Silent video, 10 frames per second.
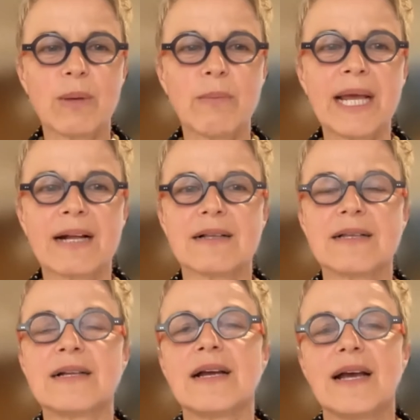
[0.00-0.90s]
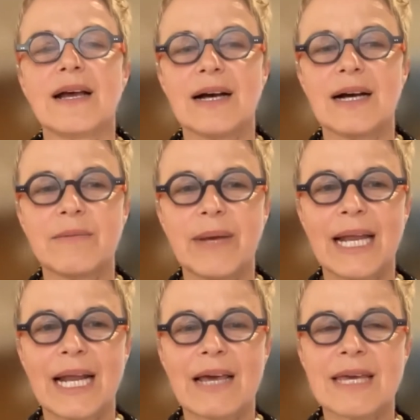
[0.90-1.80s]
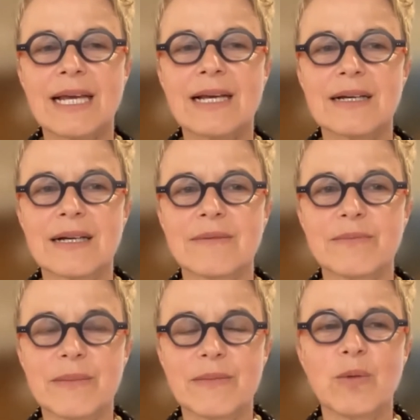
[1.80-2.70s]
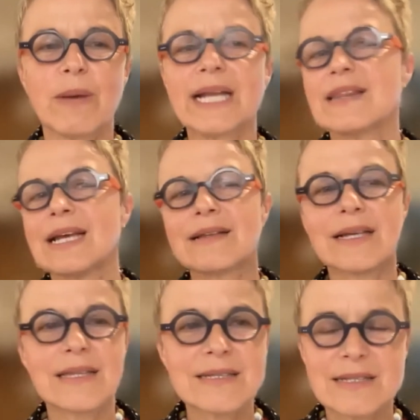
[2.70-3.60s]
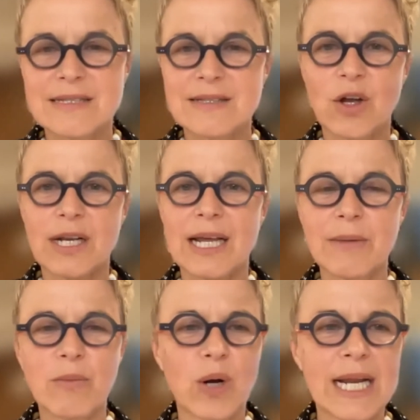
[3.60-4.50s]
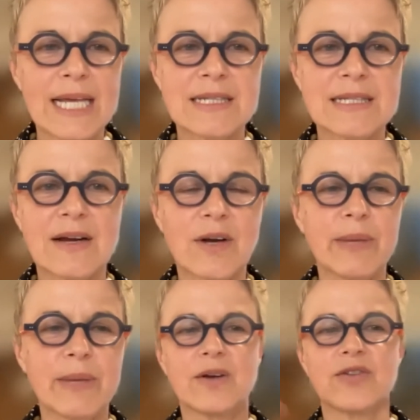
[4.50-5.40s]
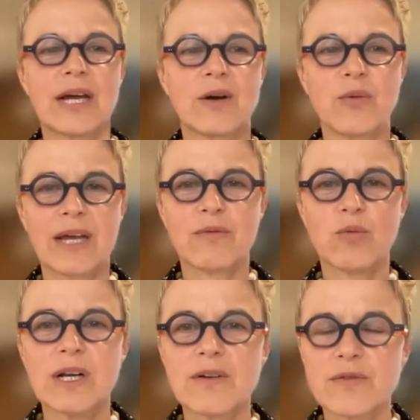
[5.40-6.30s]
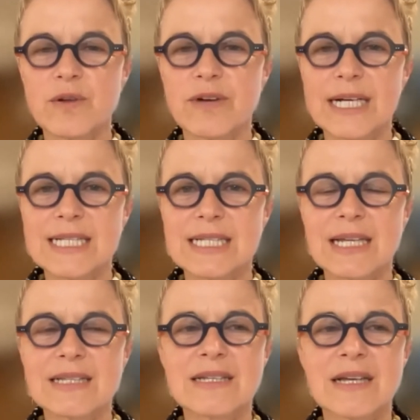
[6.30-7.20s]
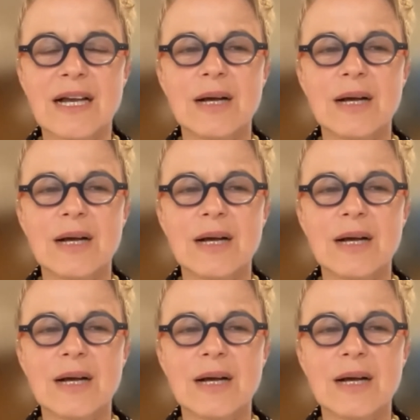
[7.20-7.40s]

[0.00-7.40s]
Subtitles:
mingle. And I think you might think that this is not any more necessary because now we have wonderful vaccines,